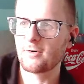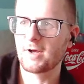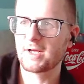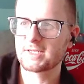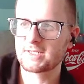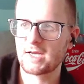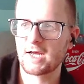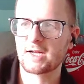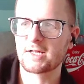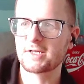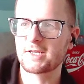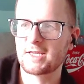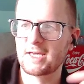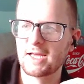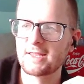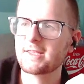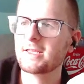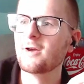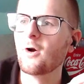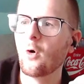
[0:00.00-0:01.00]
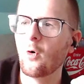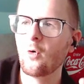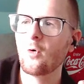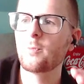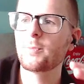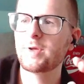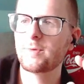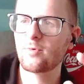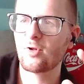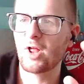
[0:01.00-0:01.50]
Exactly. Get the old
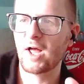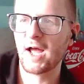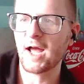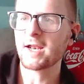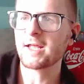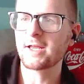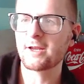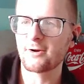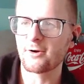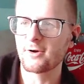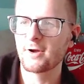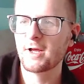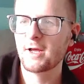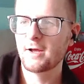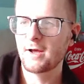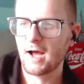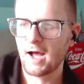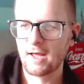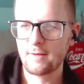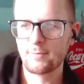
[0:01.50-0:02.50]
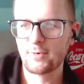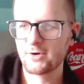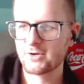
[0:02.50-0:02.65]
people out of here. I'm